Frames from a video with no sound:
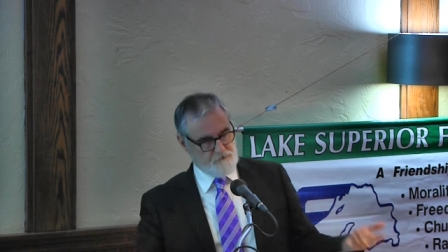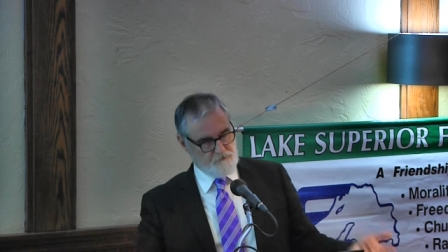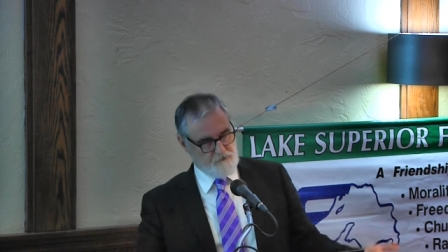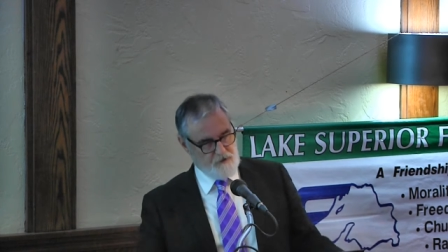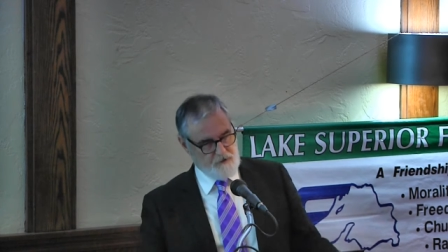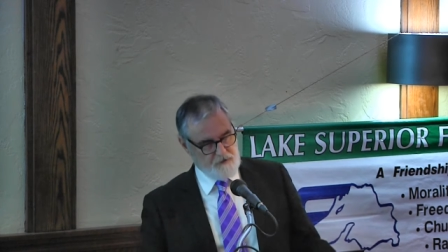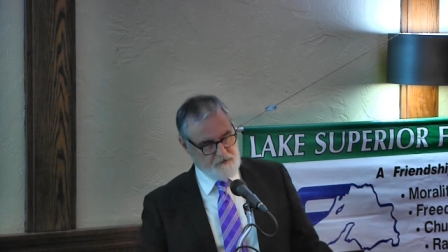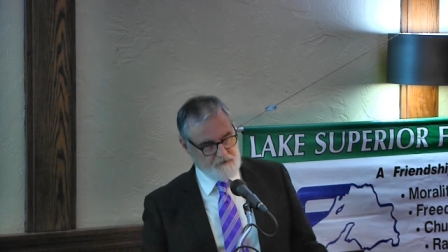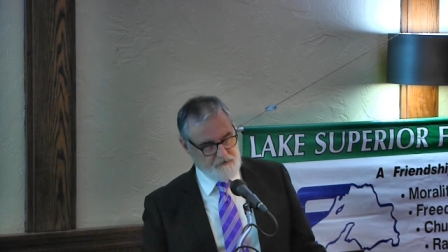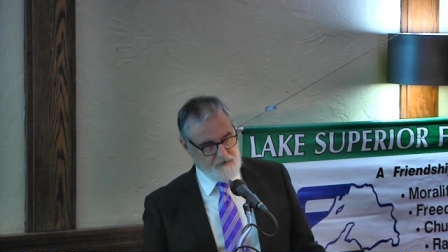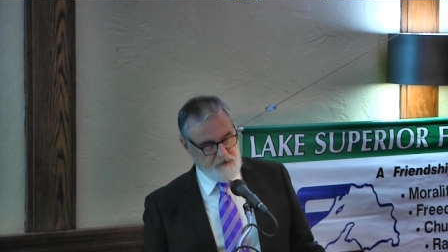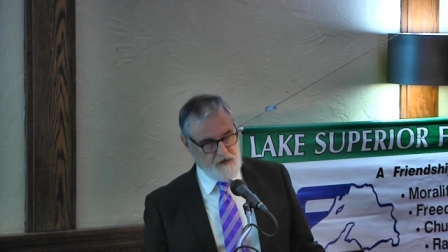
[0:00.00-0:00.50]
is
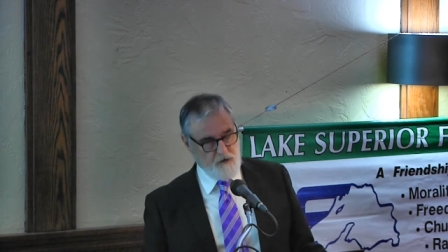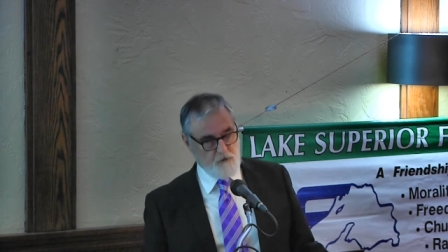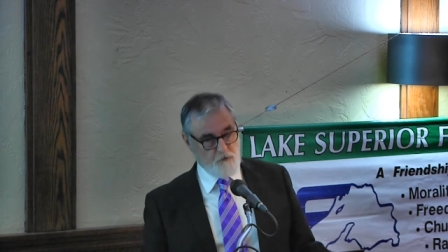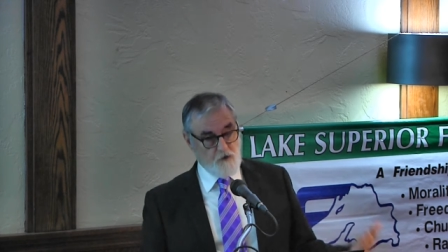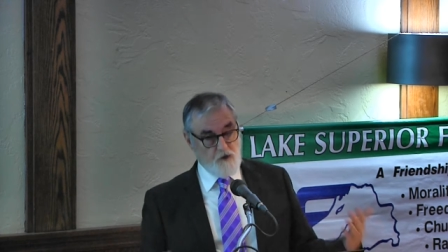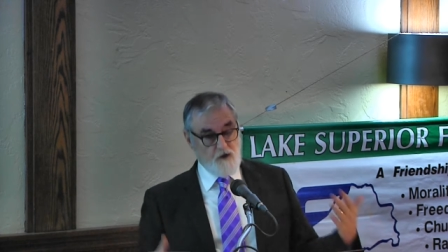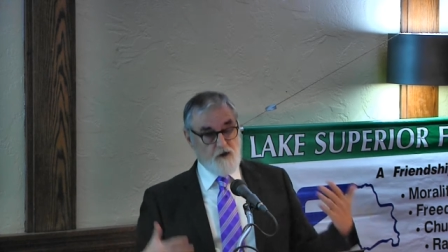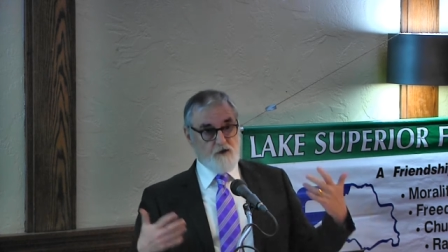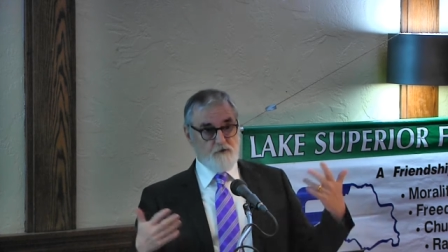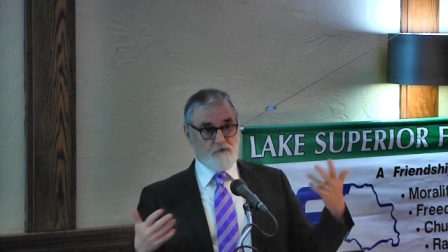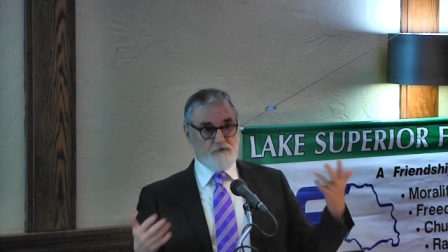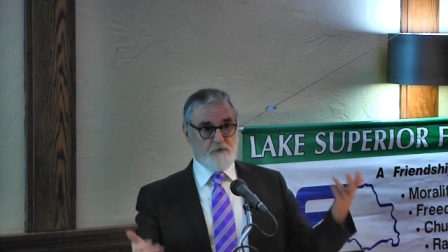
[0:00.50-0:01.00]
getting
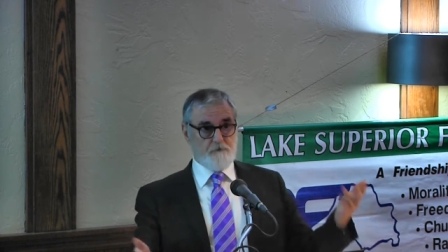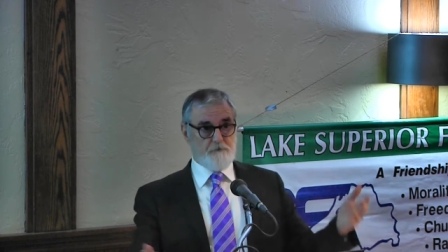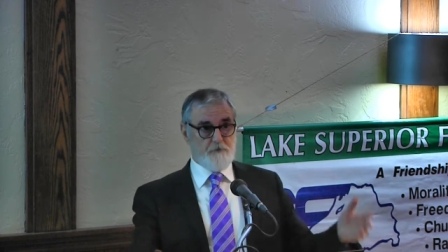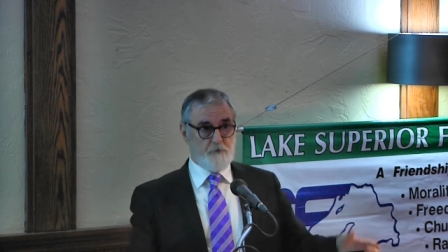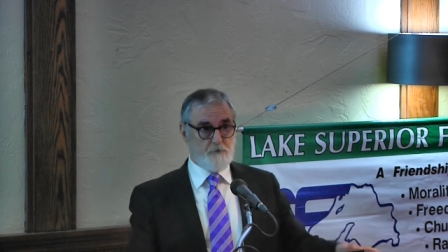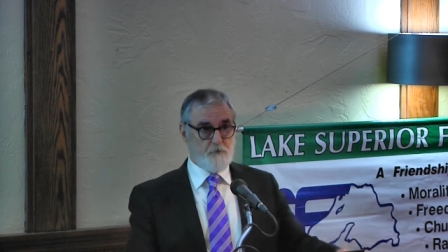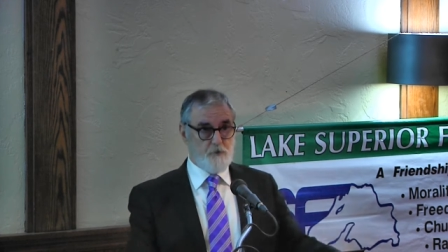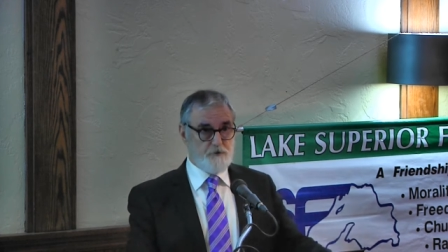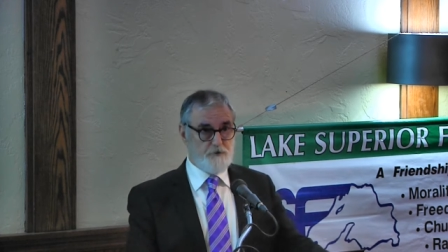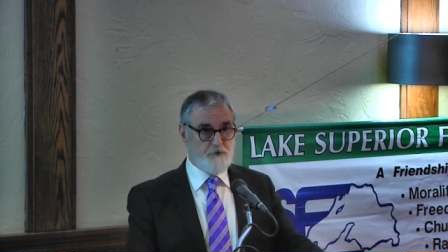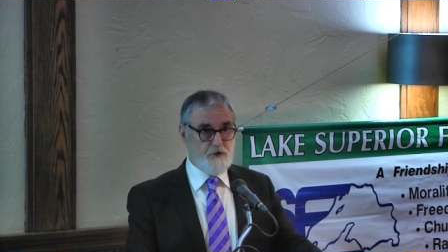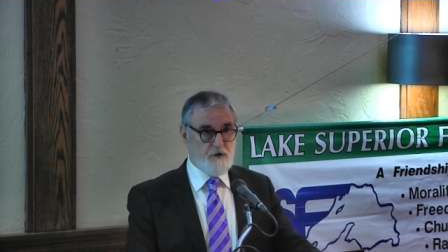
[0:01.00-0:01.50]
loud,
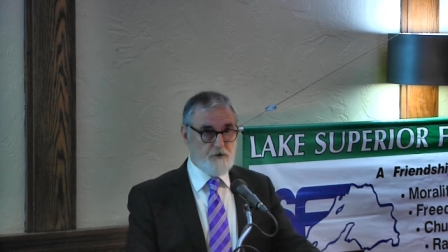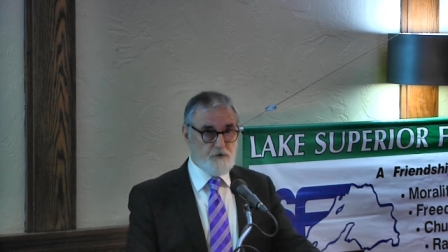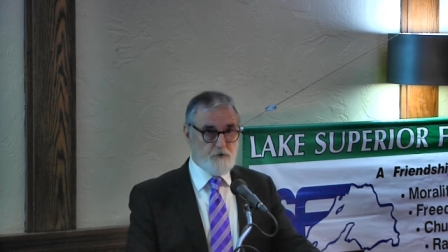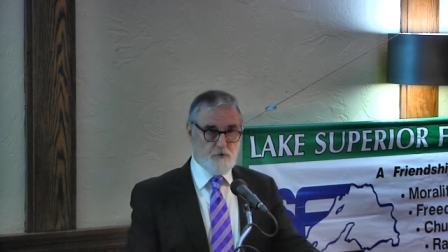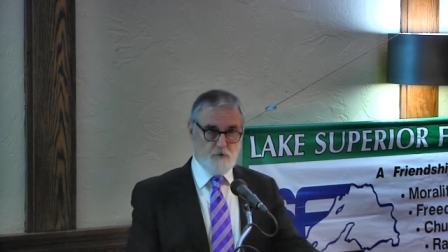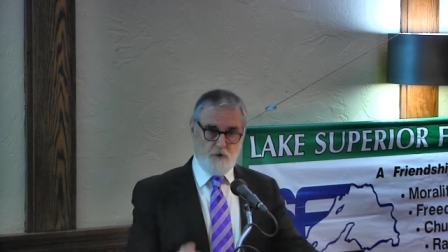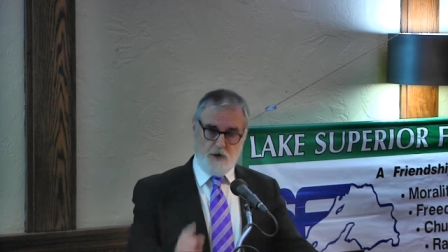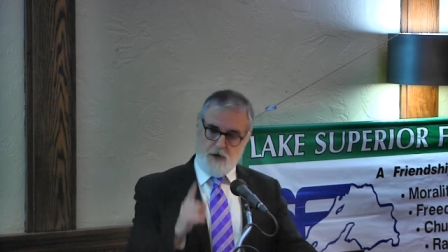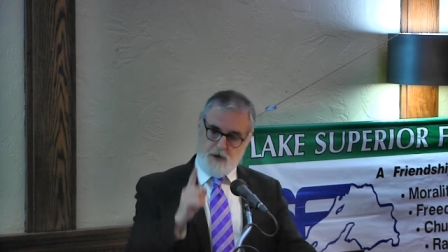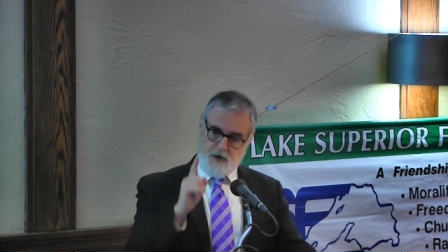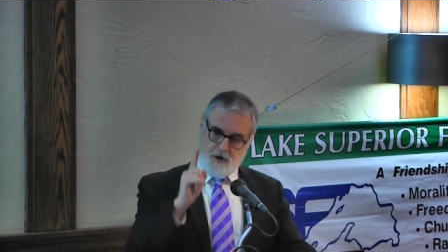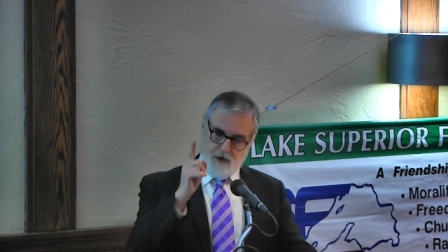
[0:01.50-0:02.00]
someone will tell
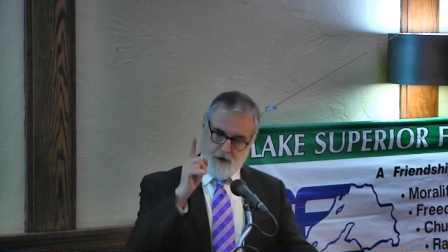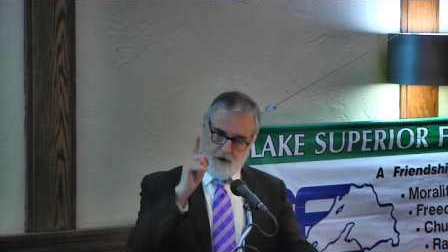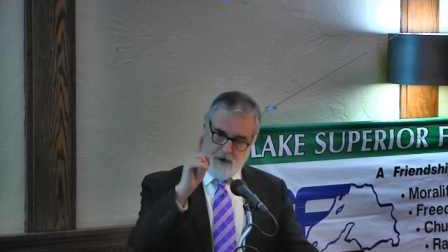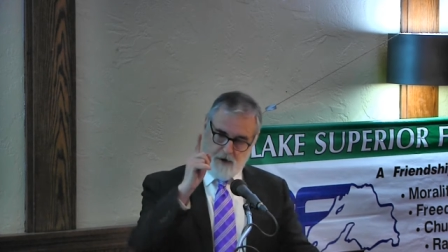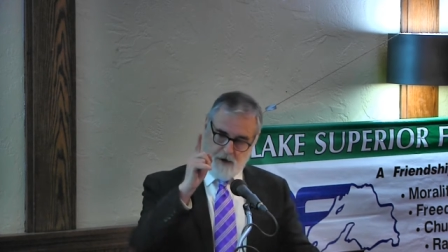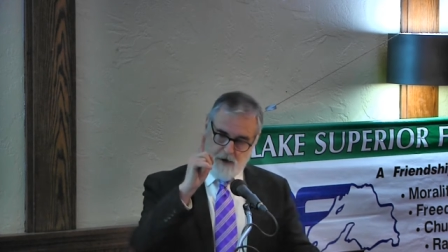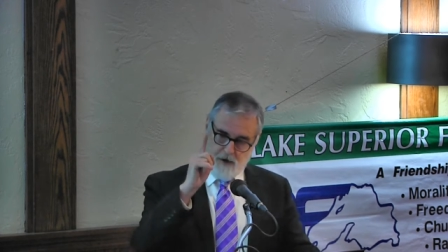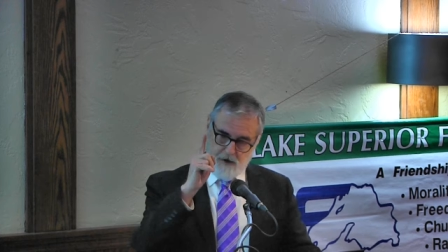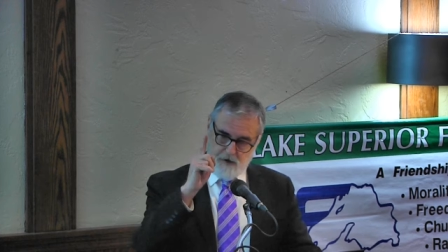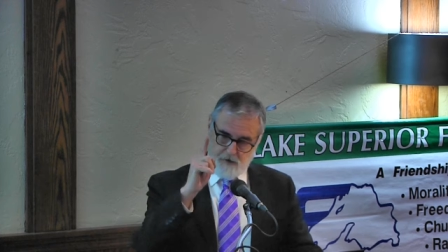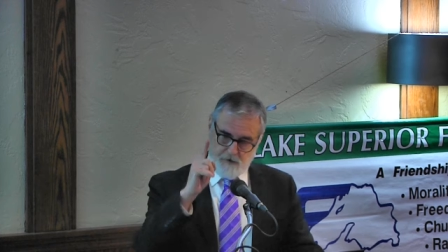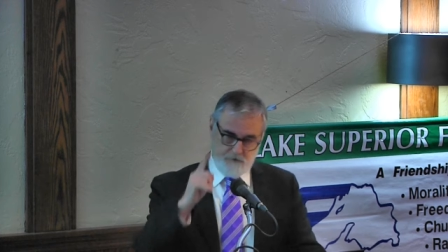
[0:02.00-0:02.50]
you, hey, hey,
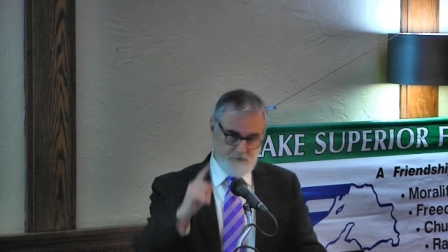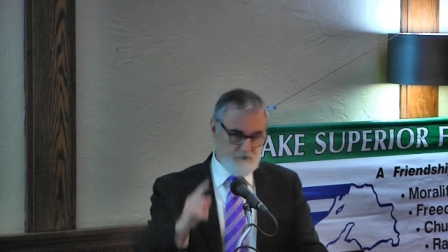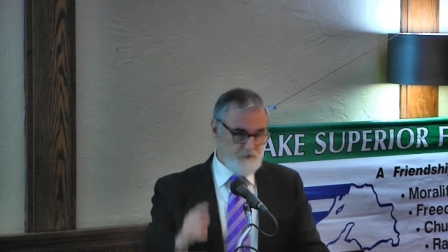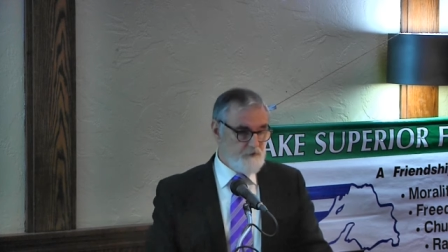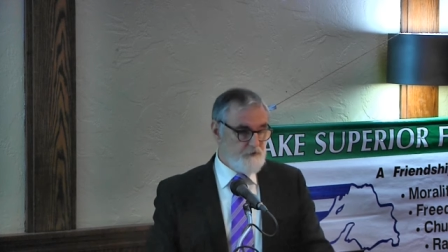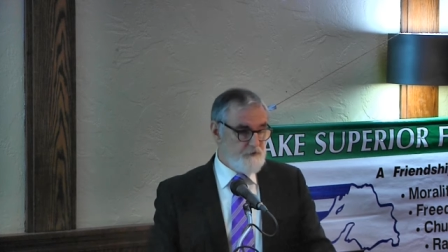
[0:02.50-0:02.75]
hey.